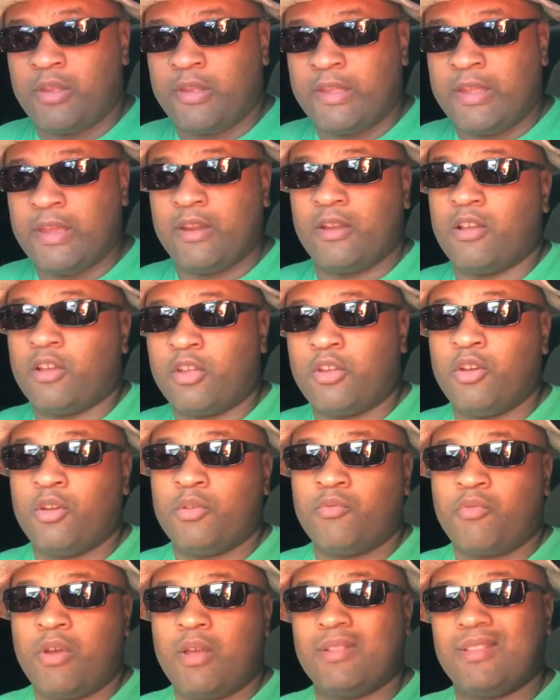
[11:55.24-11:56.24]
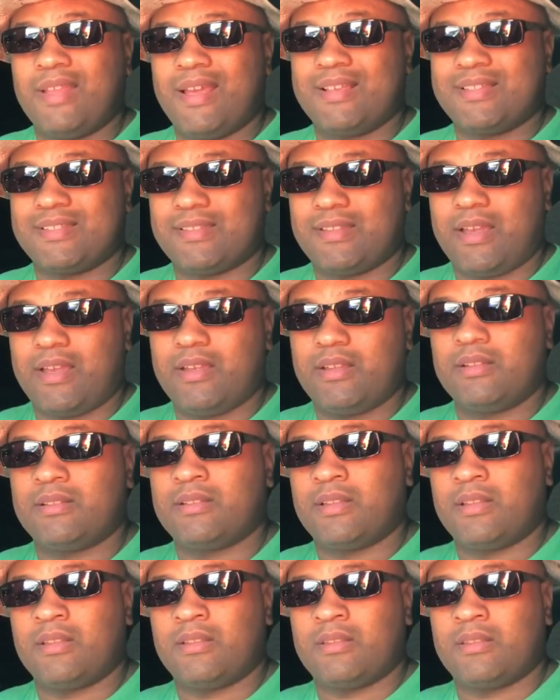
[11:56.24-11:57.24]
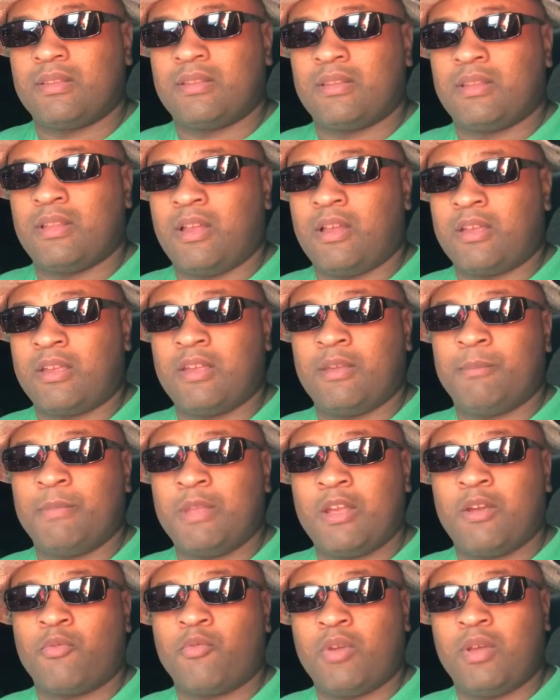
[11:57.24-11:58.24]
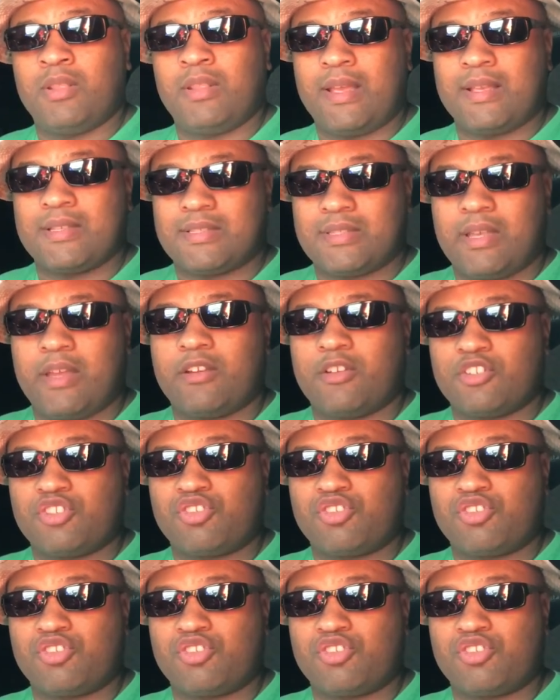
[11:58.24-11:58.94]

get a good run last night. Get me a run last night,